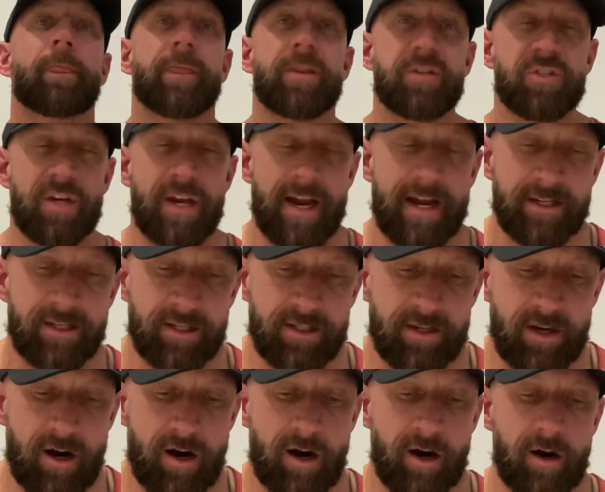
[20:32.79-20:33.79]
chances
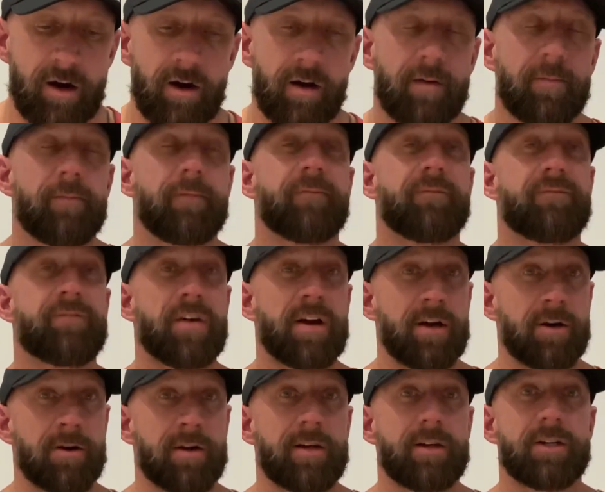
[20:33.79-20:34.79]
are,
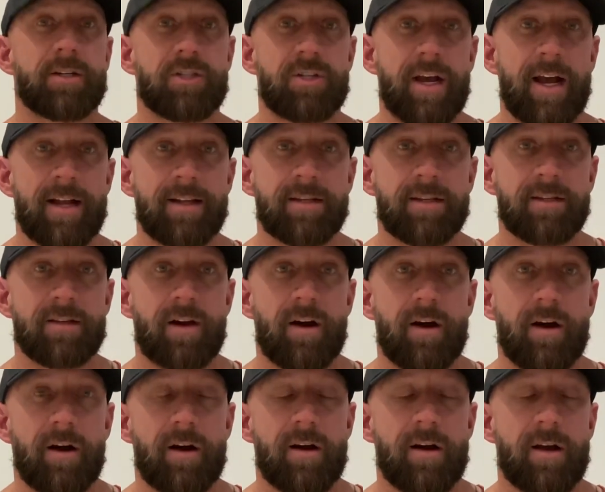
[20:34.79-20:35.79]
very good chances
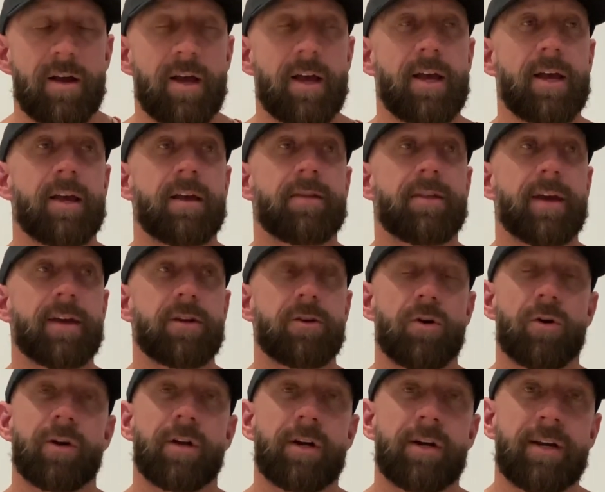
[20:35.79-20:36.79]
are, that
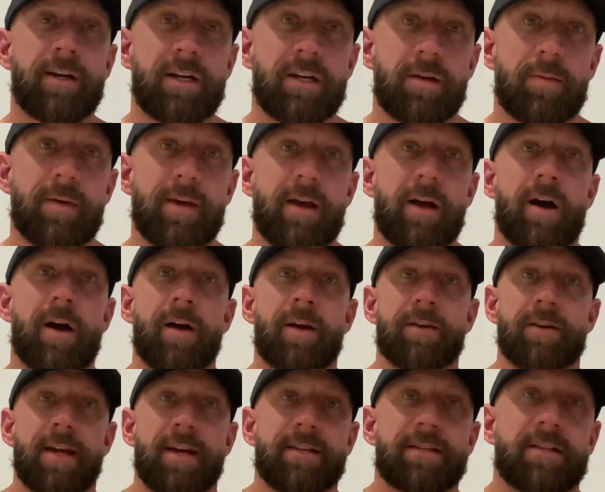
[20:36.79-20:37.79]
you're going to need to be on
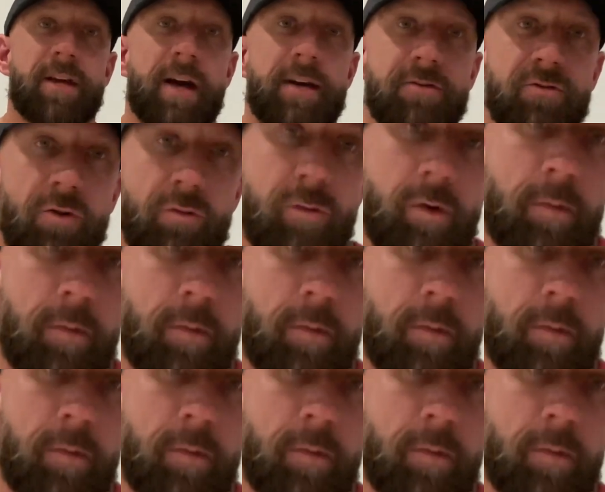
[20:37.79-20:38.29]
testosterone